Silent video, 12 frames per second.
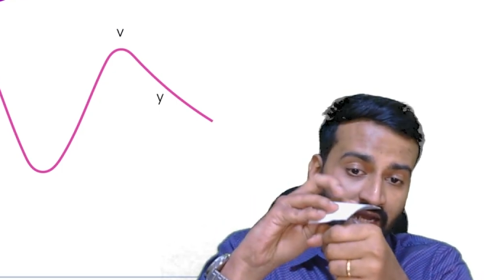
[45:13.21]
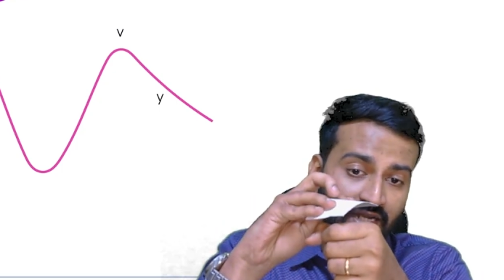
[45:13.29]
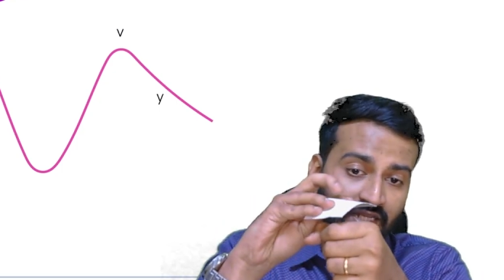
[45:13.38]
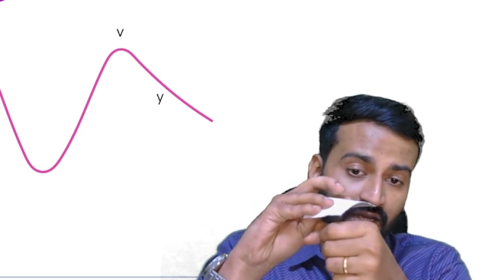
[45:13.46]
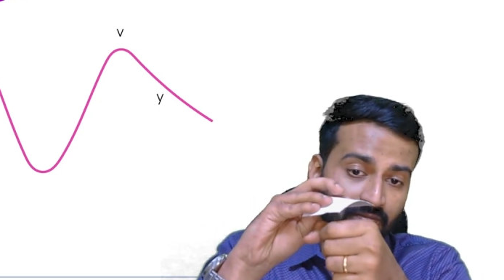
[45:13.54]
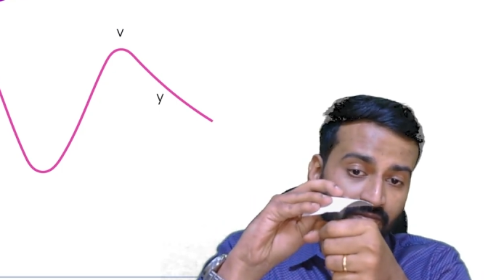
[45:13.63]

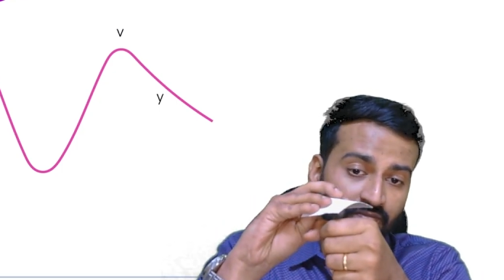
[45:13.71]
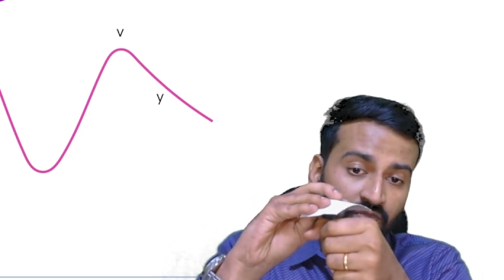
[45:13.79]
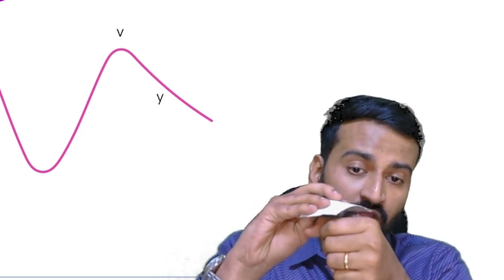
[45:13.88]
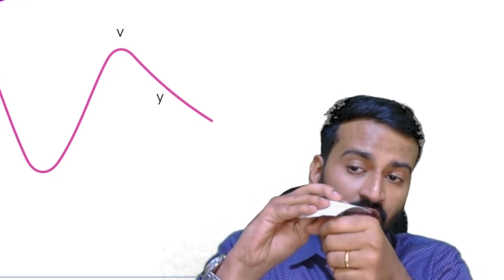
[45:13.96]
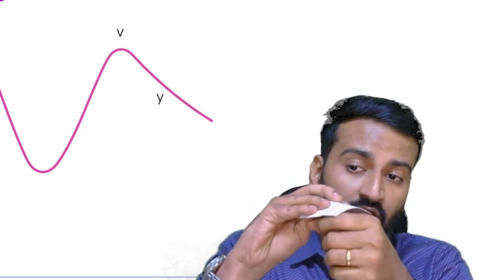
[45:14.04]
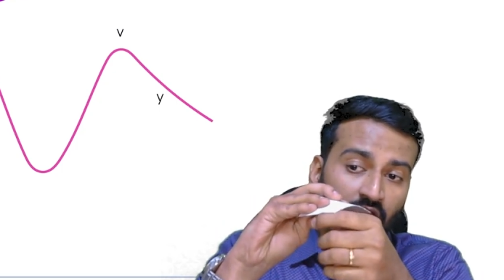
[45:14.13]
atrium,
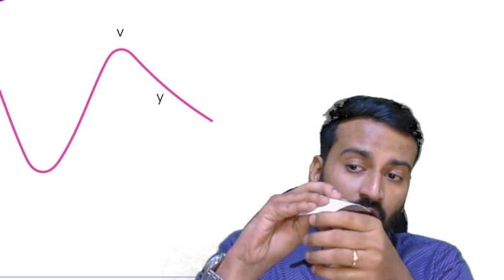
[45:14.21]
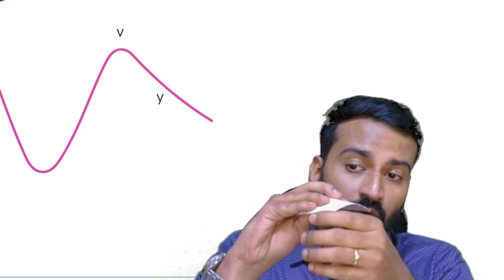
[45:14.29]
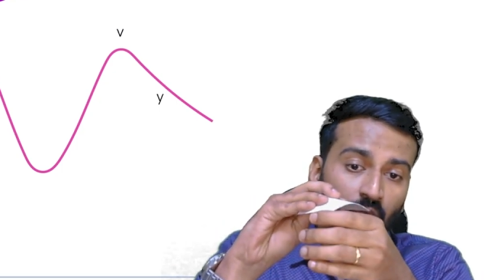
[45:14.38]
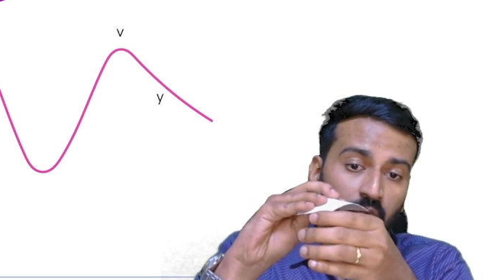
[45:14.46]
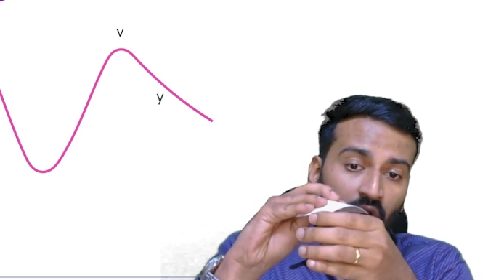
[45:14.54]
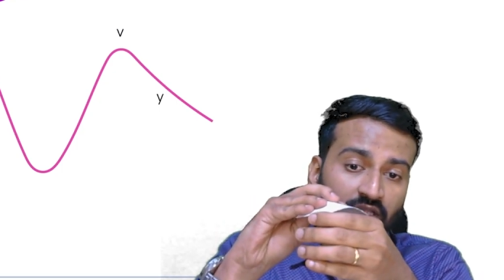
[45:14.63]

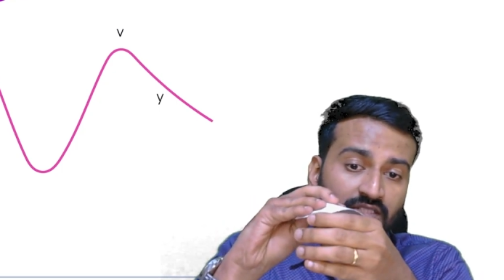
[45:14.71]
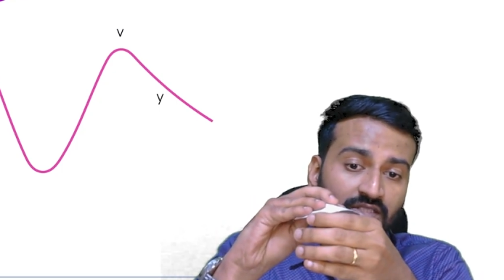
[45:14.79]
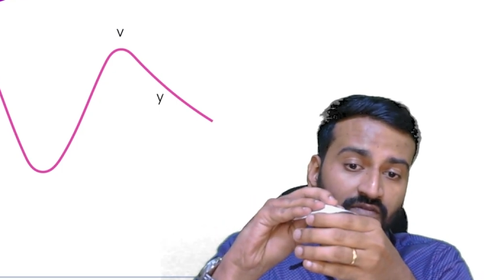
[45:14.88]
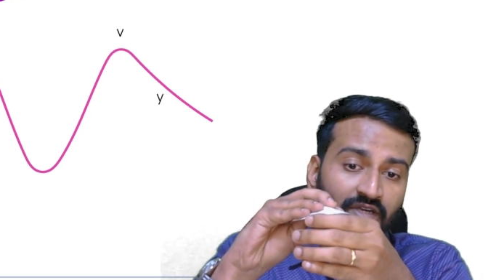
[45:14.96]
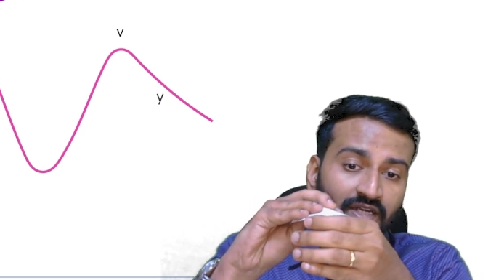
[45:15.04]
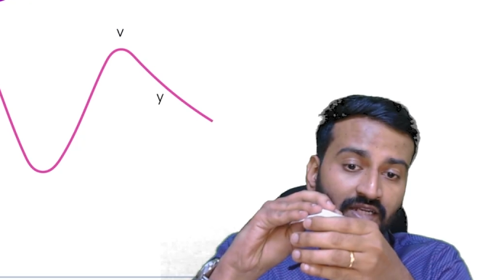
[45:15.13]
once
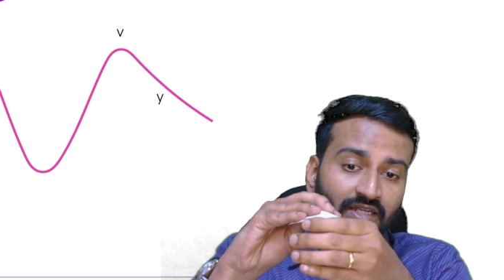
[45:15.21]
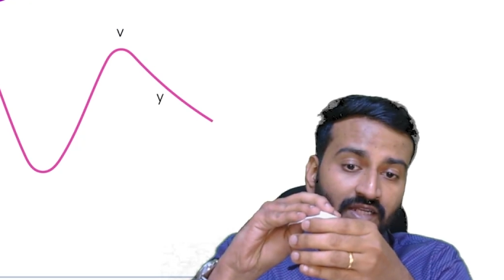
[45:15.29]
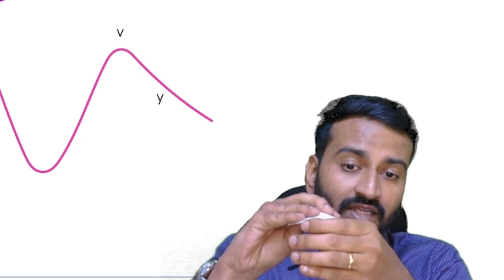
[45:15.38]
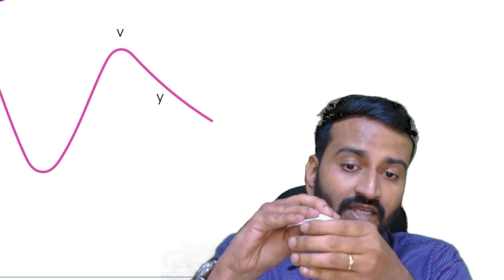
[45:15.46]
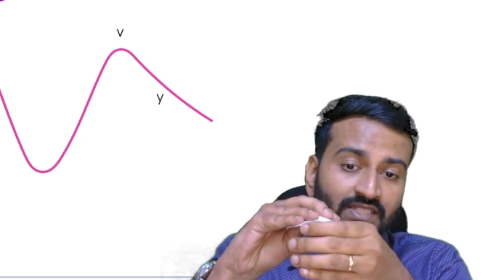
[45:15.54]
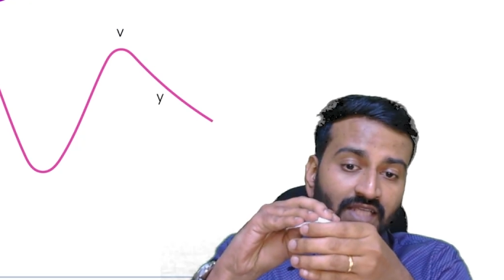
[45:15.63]
the
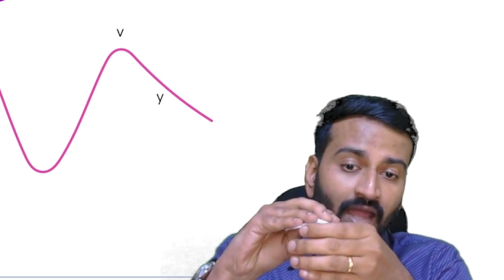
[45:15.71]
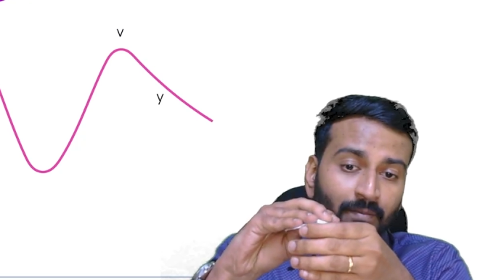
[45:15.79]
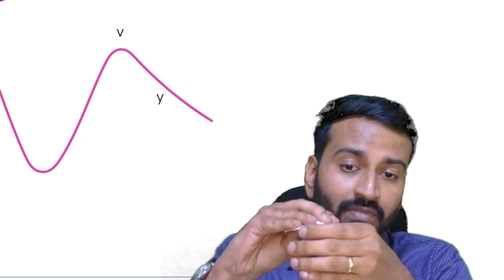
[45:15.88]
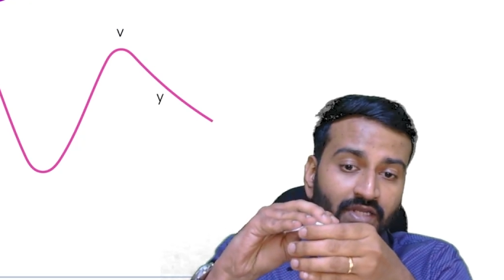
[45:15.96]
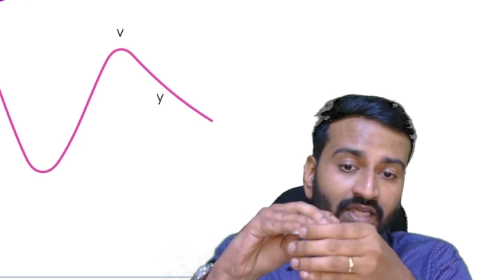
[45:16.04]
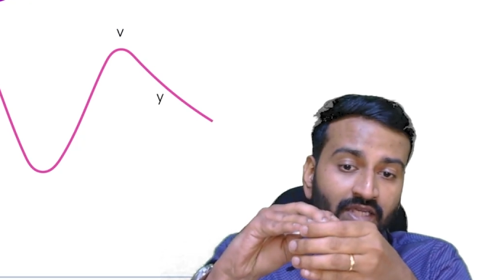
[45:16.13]
ventricle is
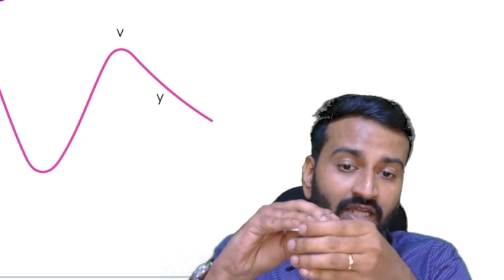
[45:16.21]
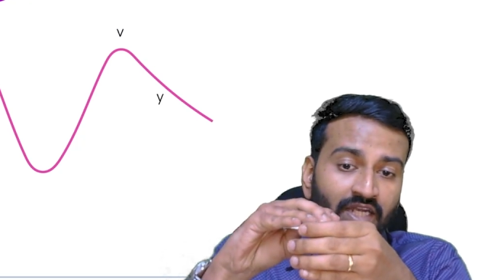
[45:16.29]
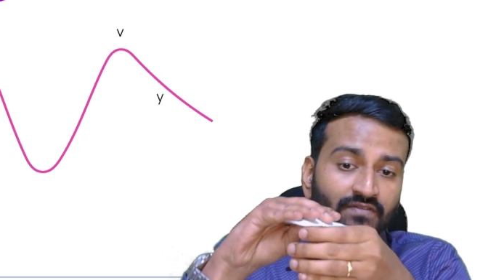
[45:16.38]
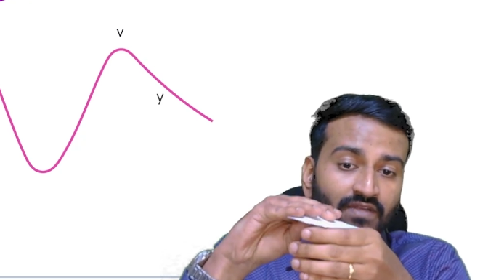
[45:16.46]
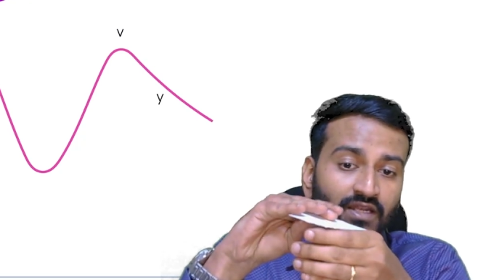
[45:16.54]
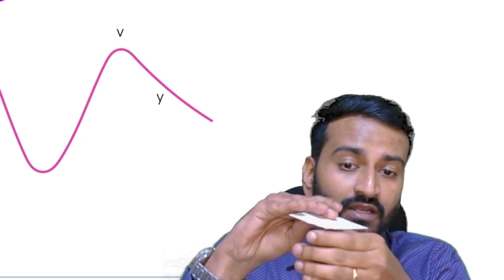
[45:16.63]
emptying,
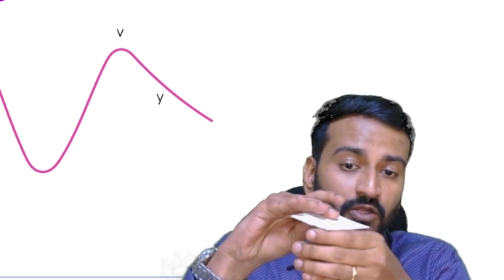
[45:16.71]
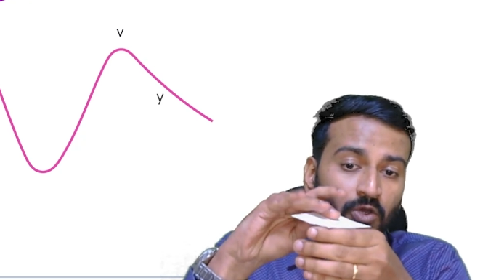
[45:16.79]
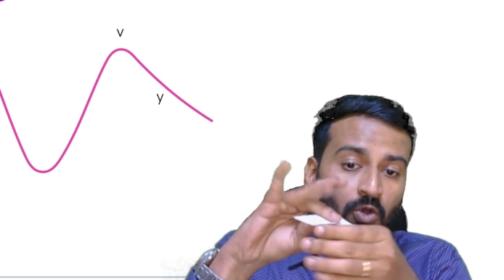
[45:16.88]
it will